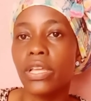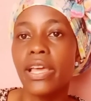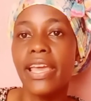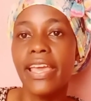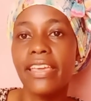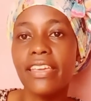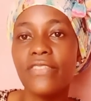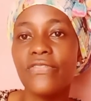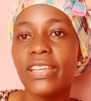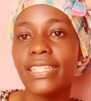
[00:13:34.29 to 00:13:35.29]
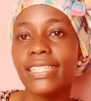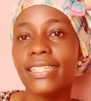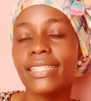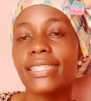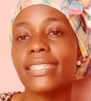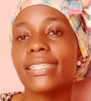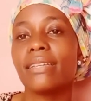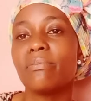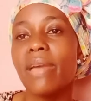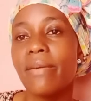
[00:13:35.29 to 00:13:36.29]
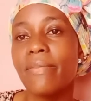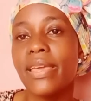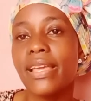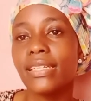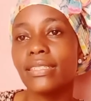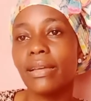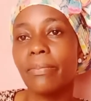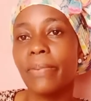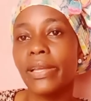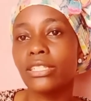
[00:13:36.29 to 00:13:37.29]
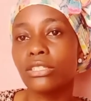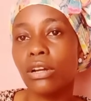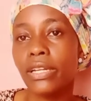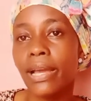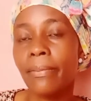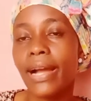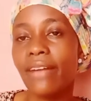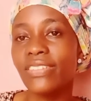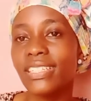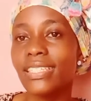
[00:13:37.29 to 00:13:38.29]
If it is maybe in the peritoneum cavity,